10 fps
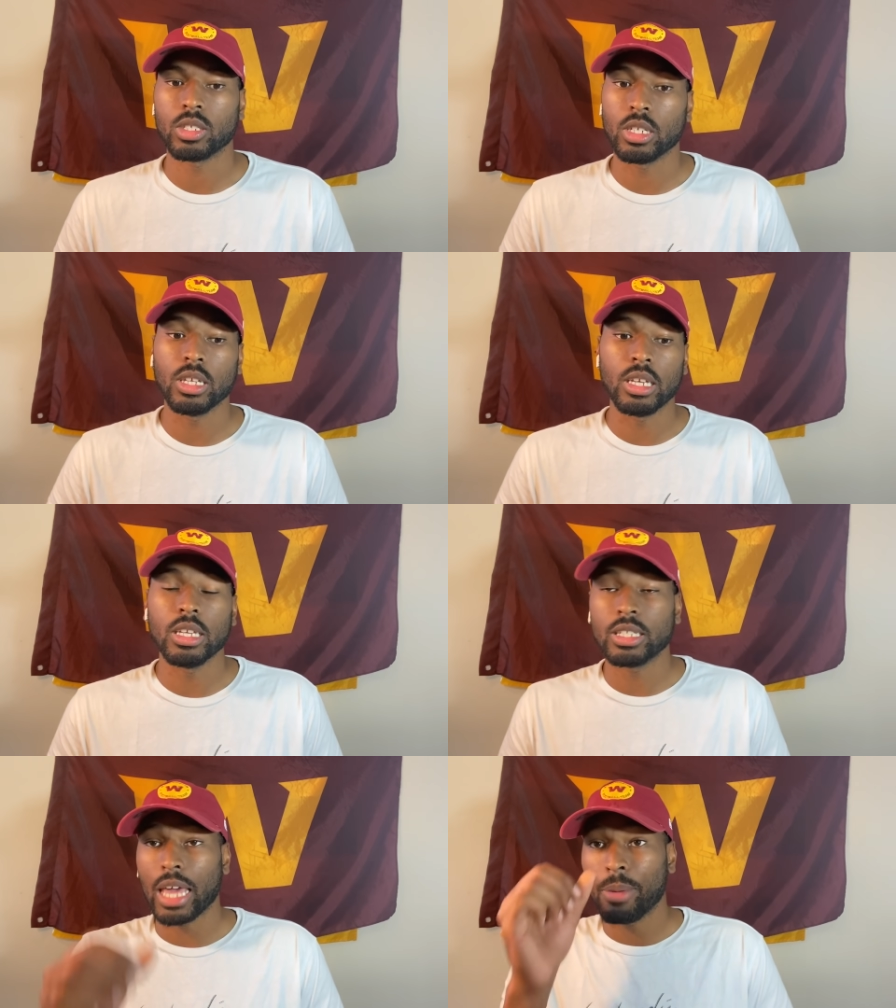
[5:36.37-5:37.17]

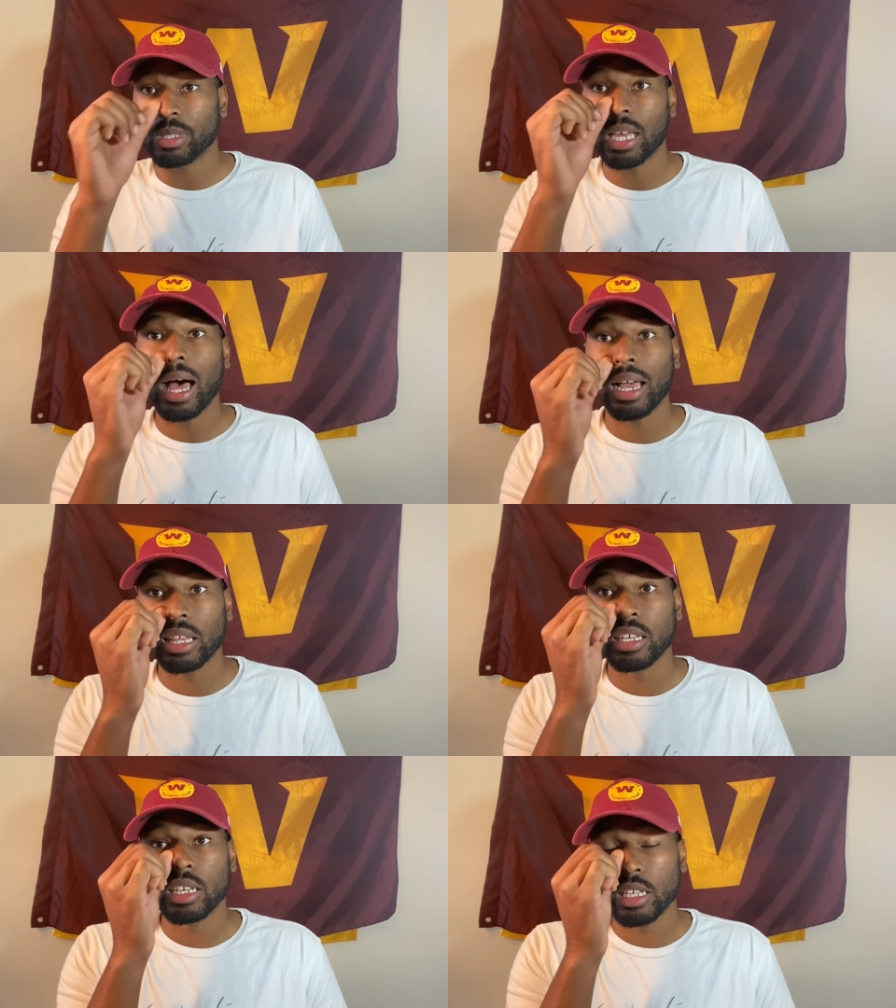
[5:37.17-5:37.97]
His game is
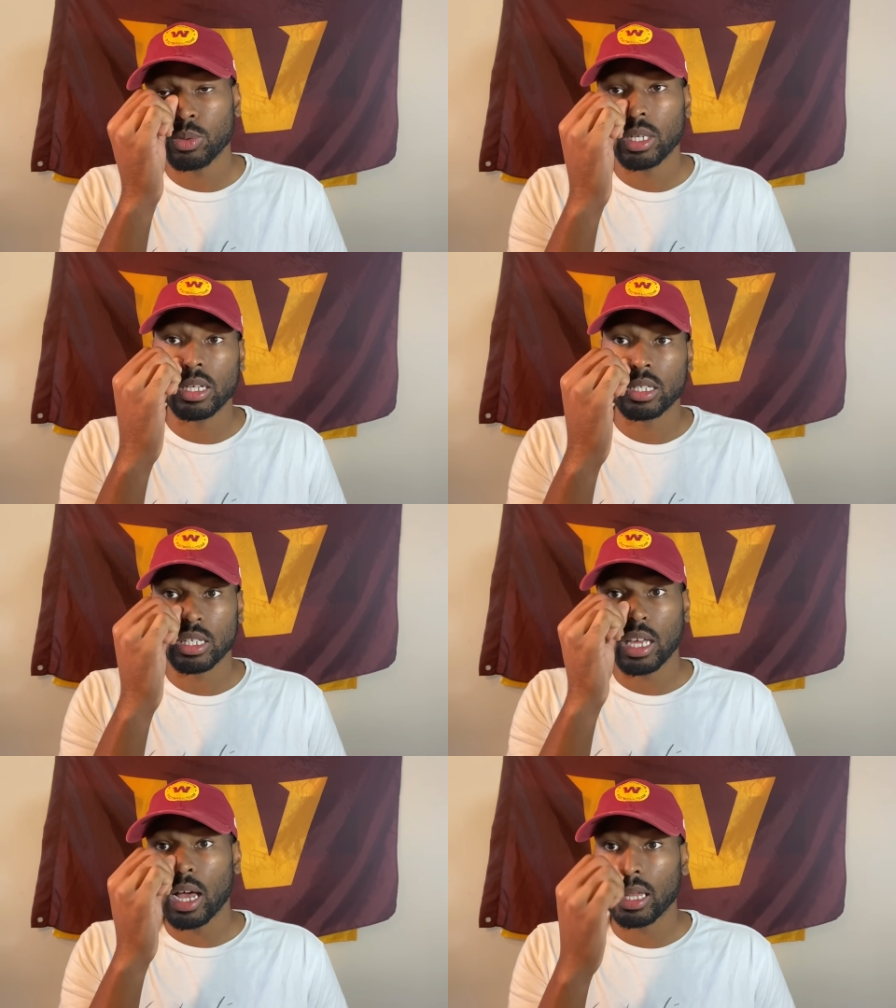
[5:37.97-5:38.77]
ugly. It is what it is. It's
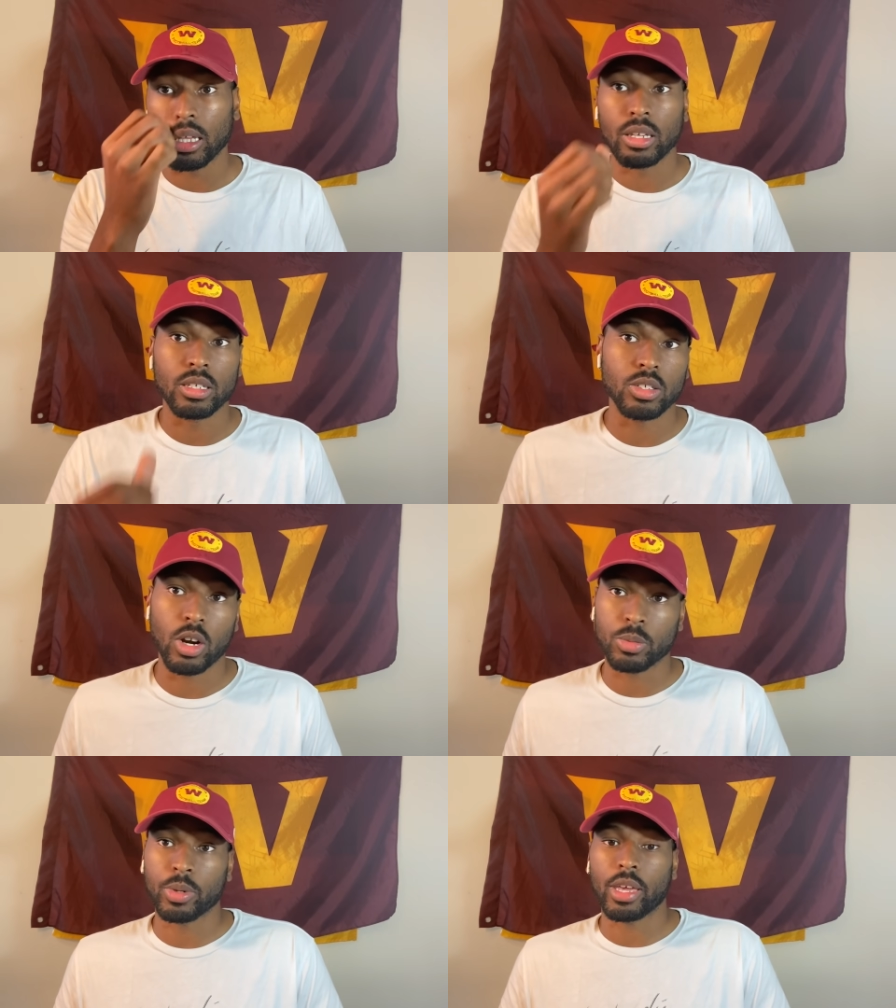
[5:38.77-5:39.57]
ugly. His
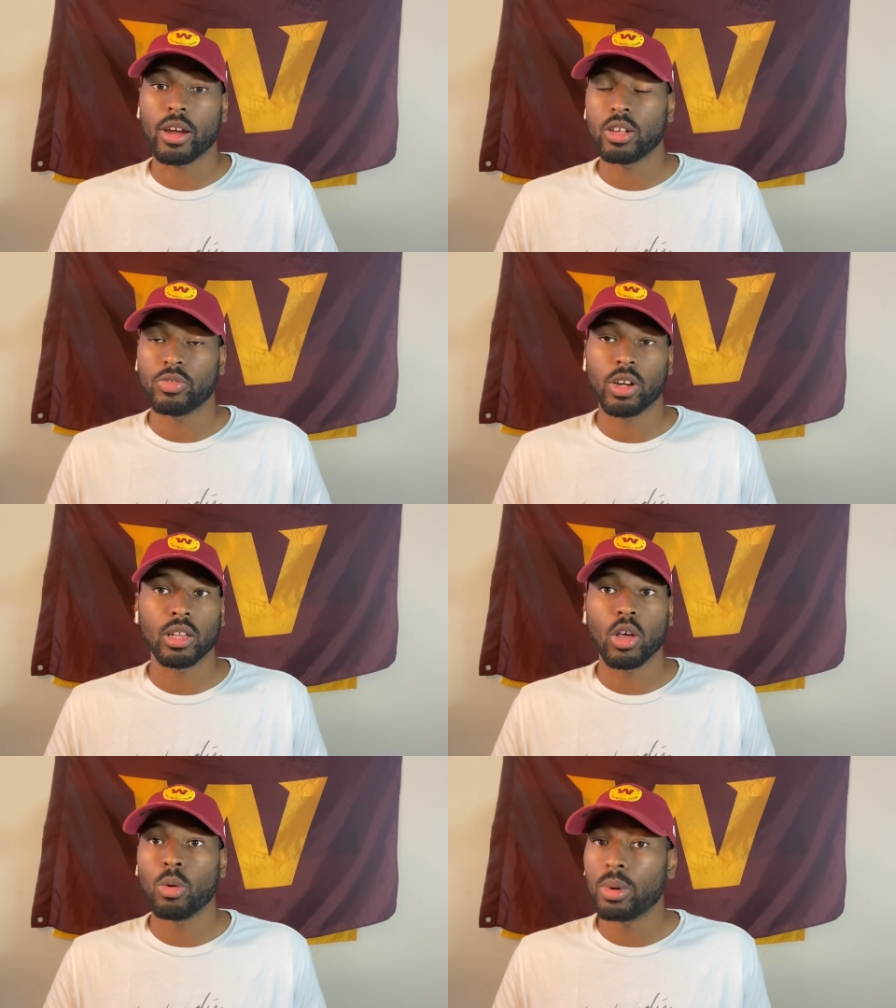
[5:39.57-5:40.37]
yards per carry is very
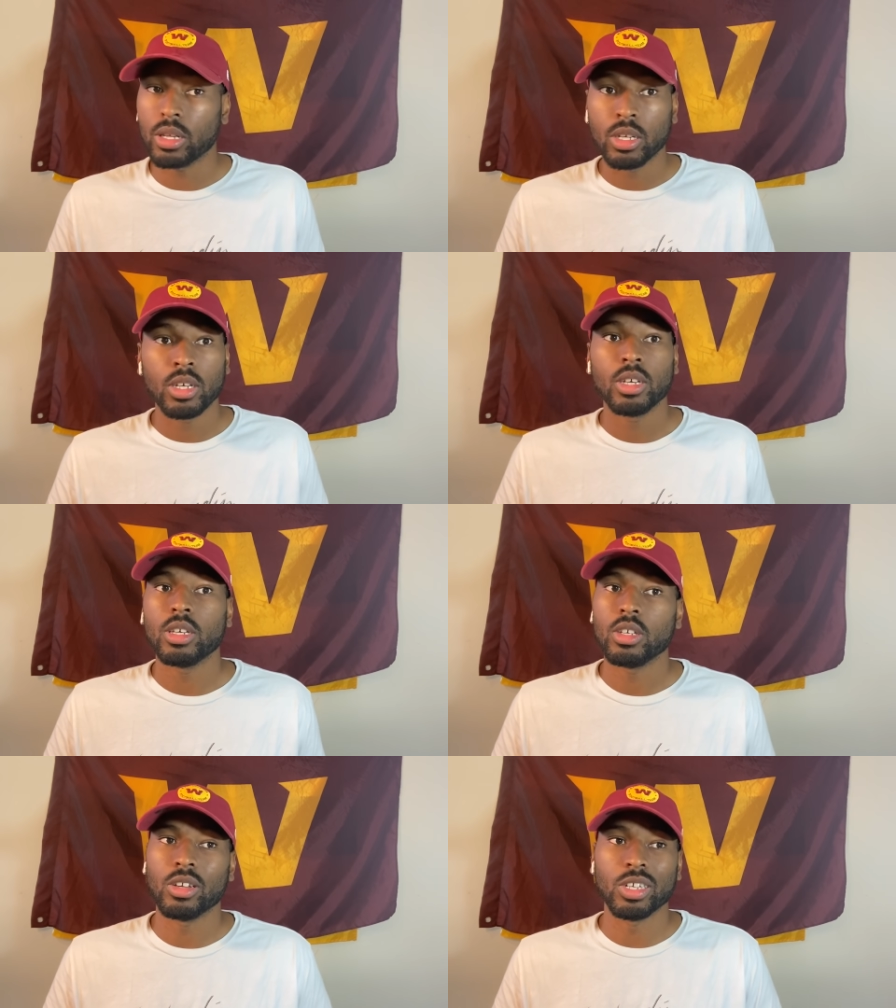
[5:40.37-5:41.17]
low, but
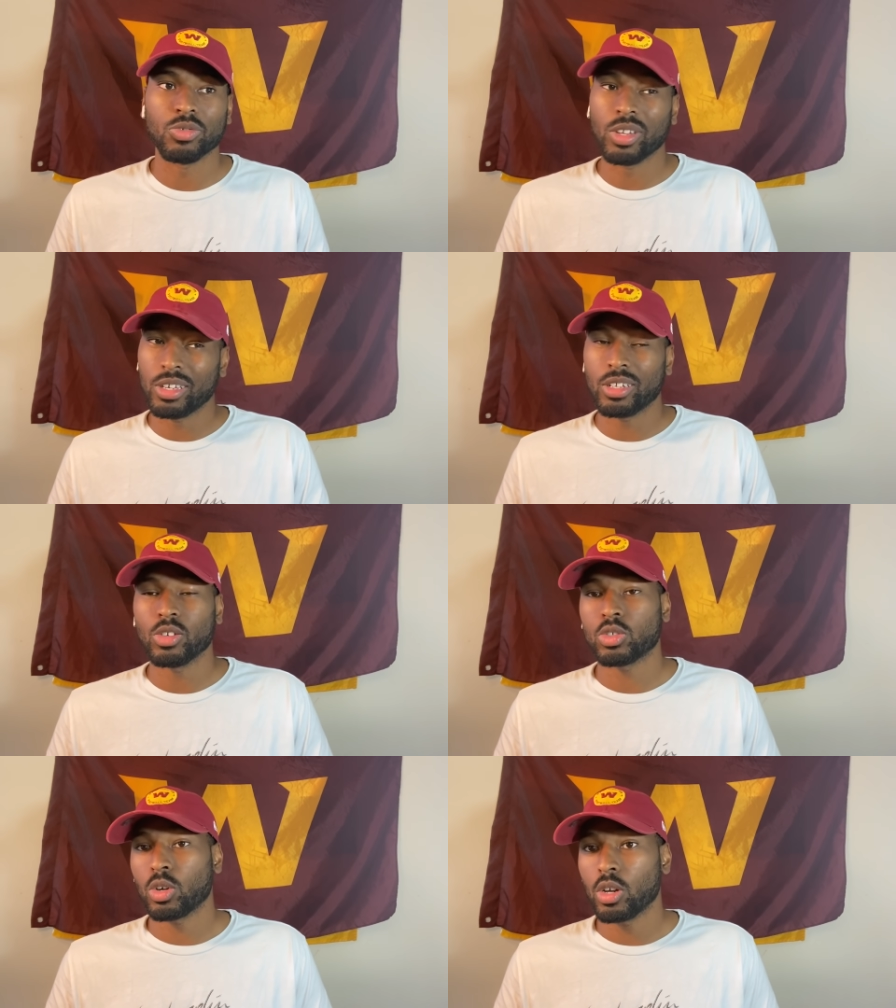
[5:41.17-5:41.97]
you know, he's really good at those
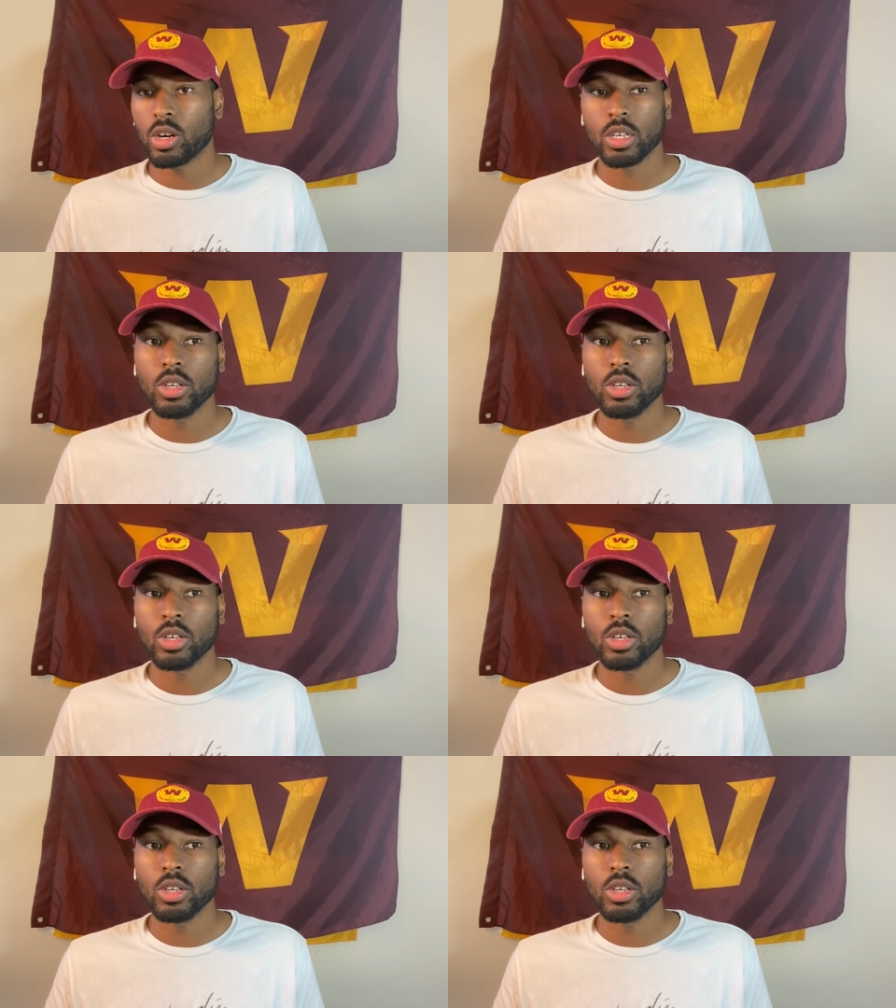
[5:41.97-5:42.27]
short yards.